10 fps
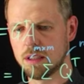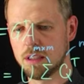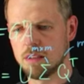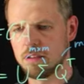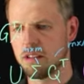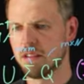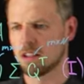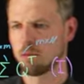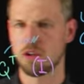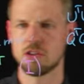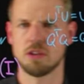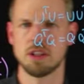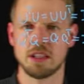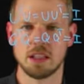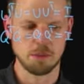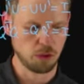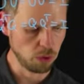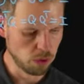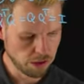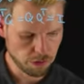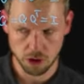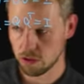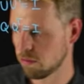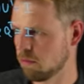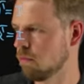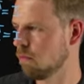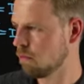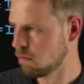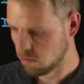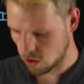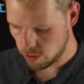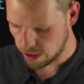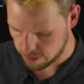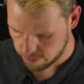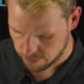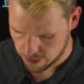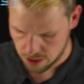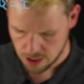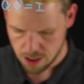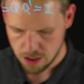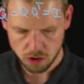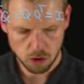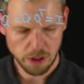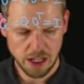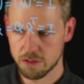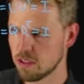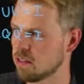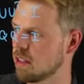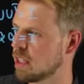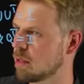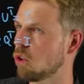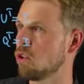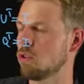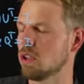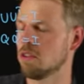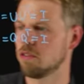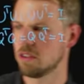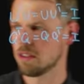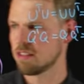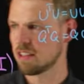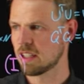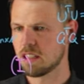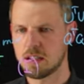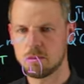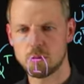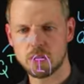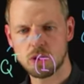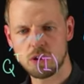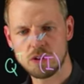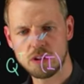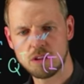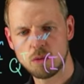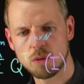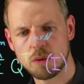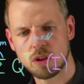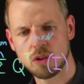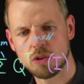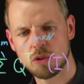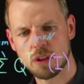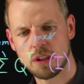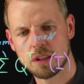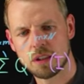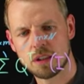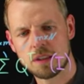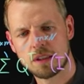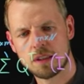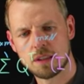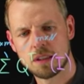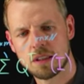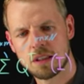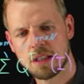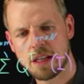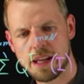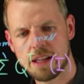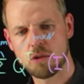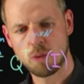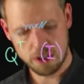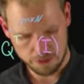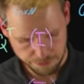is this expression and then the pseudo inverse. All right. So we have this, and I'm going to give this a second number because this is what we're going to need as well.